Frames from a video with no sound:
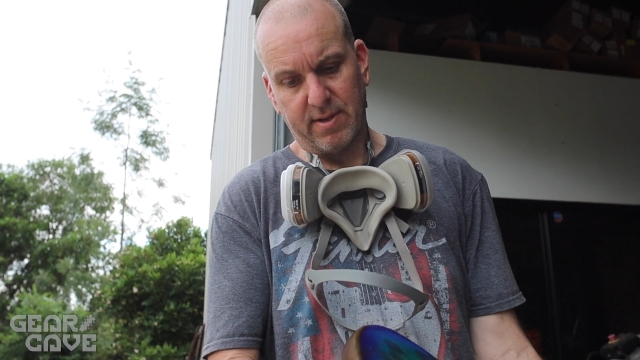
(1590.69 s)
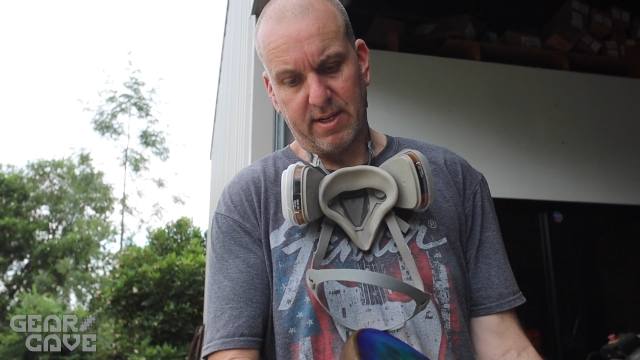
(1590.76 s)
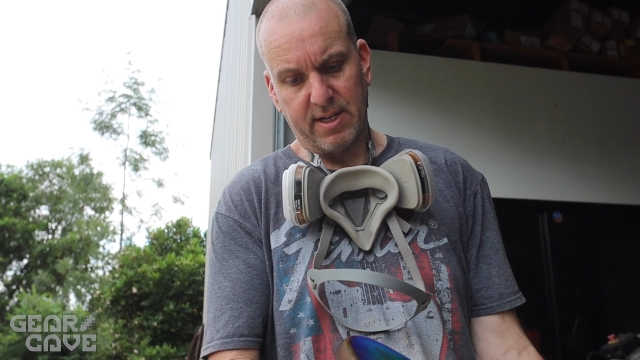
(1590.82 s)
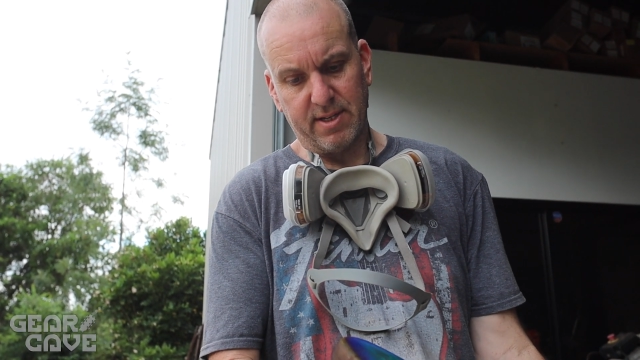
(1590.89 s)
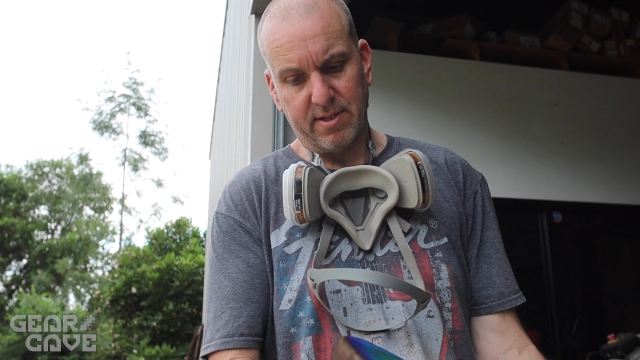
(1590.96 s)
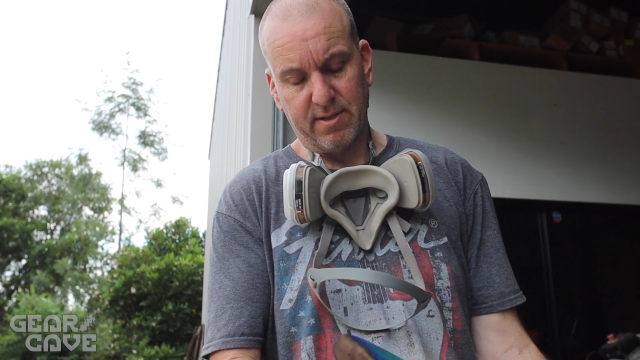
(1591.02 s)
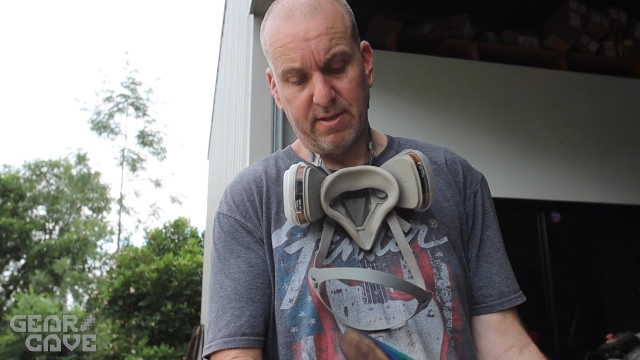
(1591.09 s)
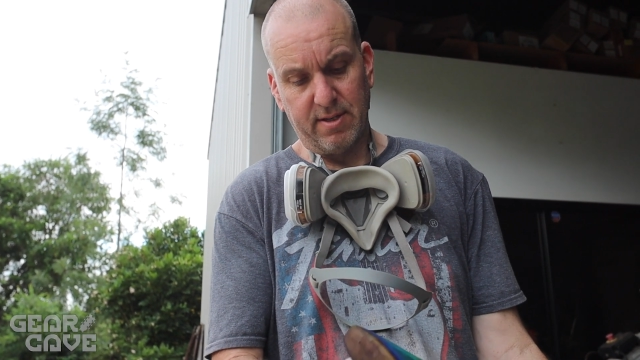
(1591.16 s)
I
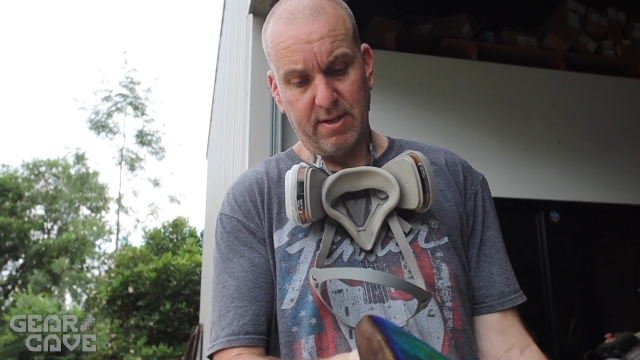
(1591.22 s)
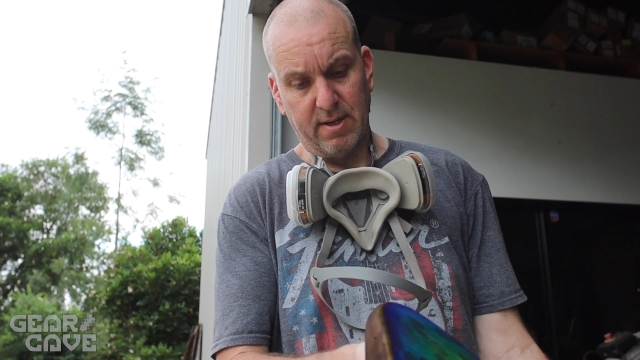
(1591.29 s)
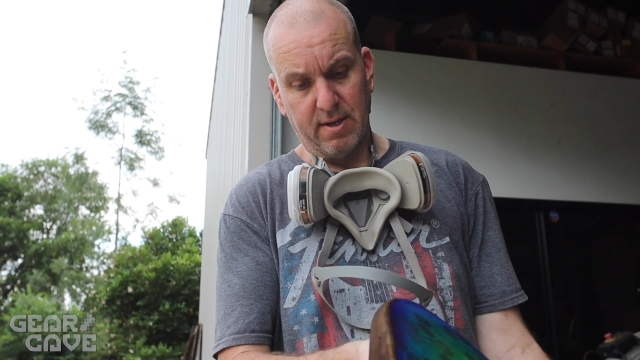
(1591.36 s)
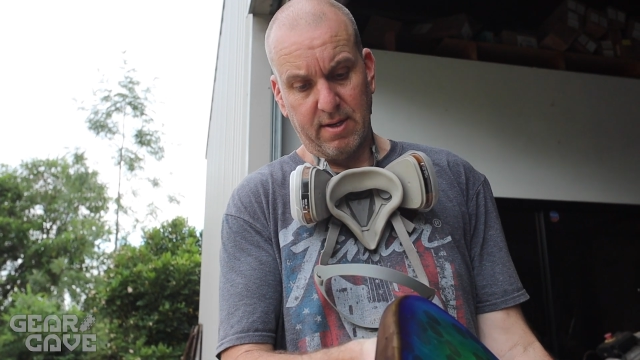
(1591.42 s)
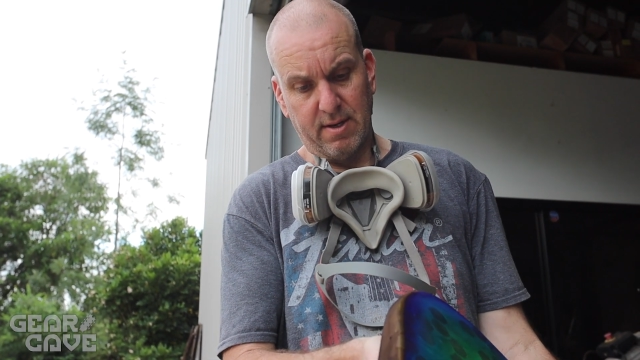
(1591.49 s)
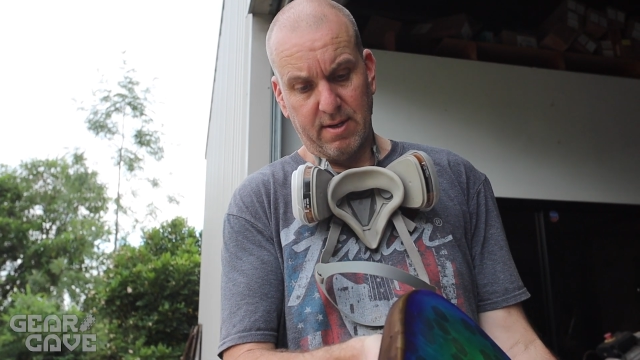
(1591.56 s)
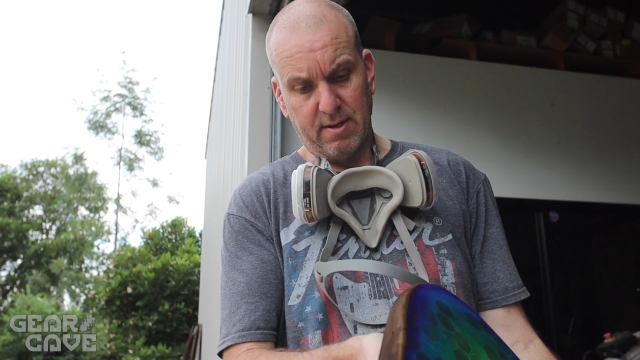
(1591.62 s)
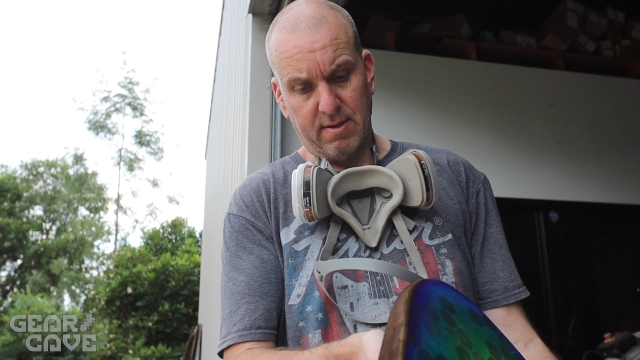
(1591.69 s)
guess.
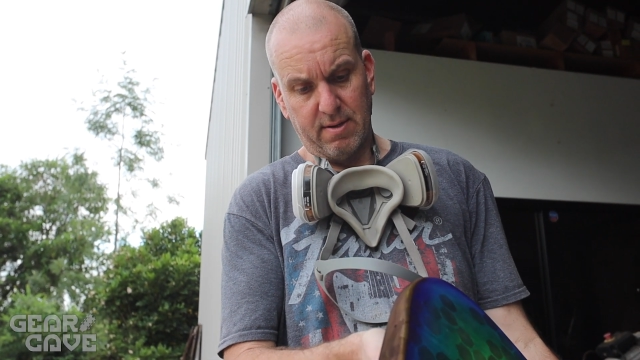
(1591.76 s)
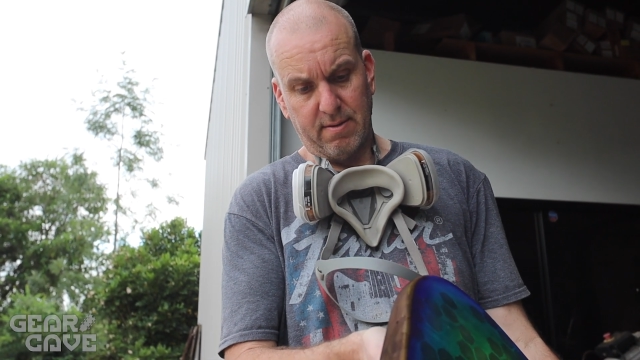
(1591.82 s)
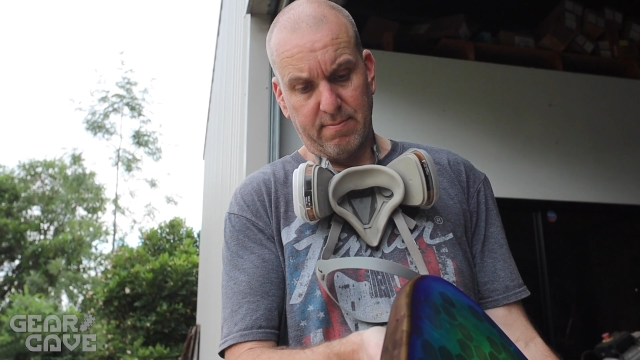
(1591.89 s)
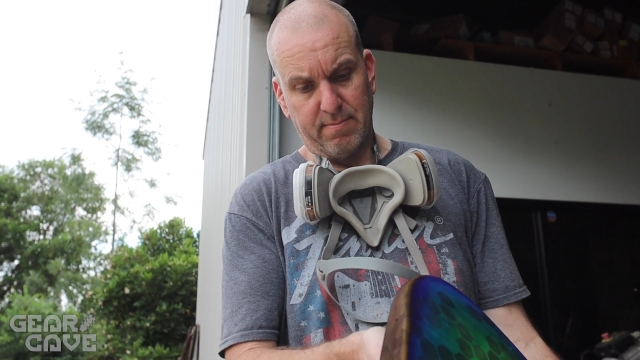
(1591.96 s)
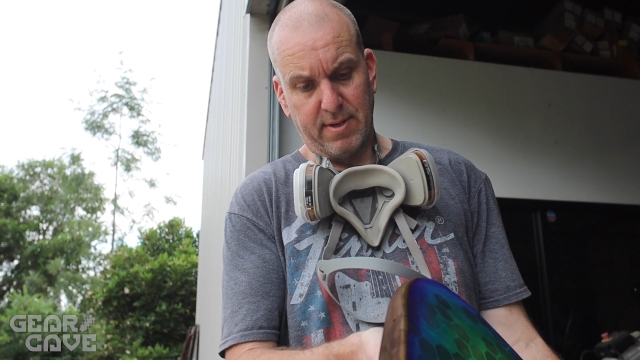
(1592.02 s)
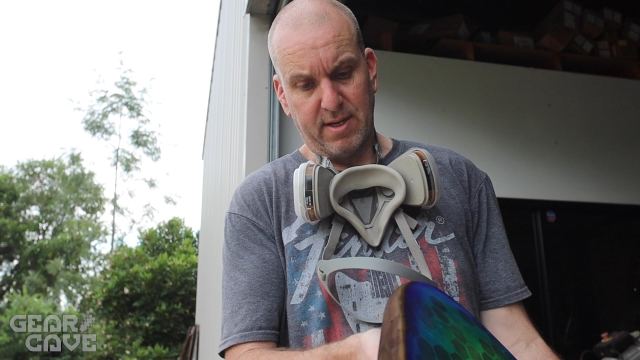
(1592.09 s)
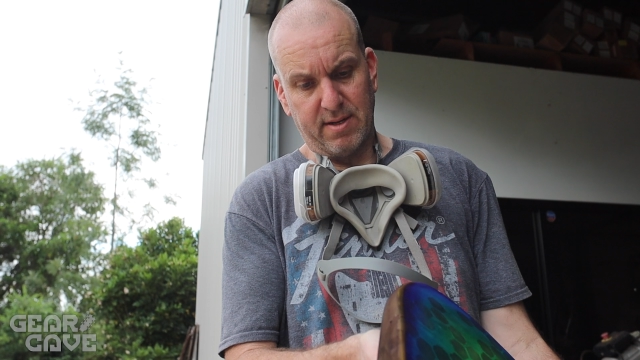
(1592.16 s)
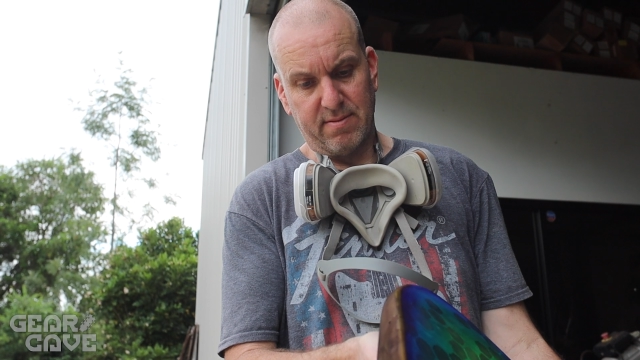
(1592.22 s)

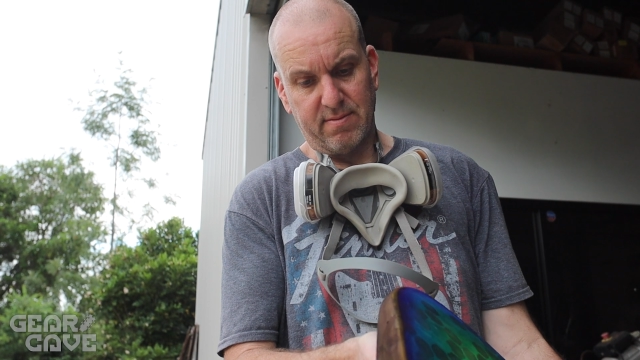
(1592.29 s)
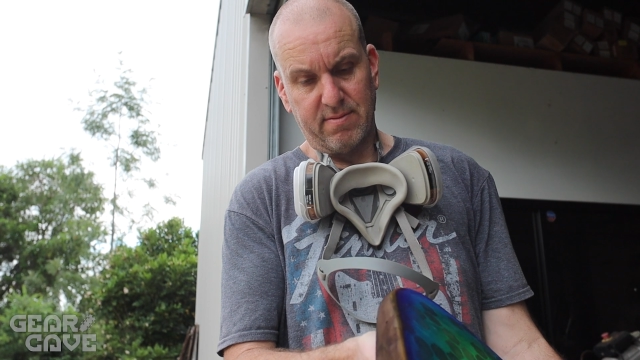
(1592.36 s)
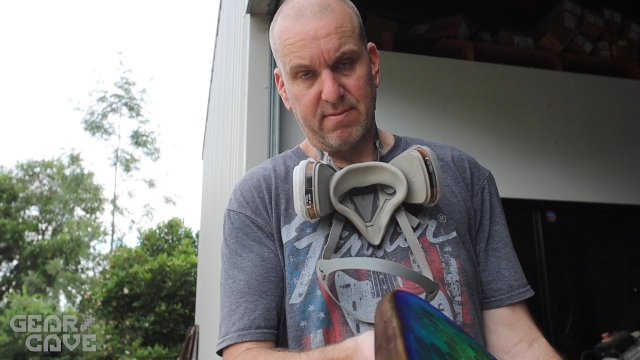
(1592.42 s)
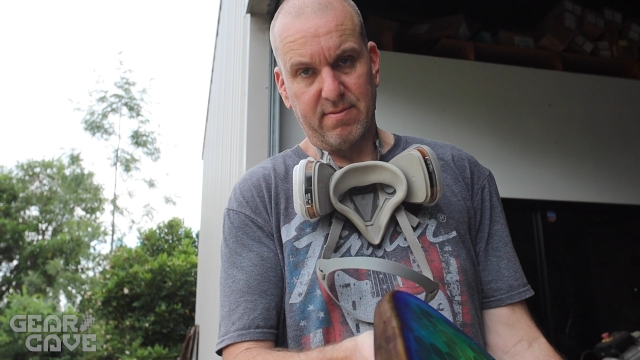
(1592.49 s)
But